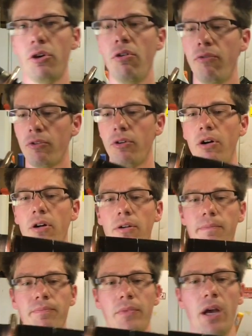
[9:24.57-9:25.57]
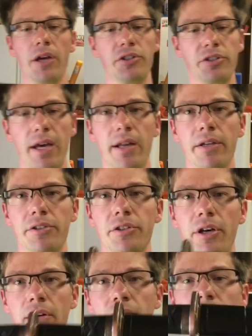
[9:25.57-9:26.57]
overall aesthetics
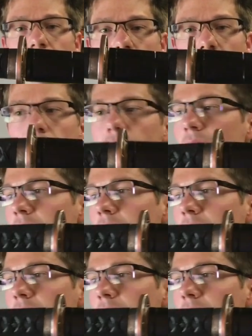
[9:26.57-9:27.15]
of the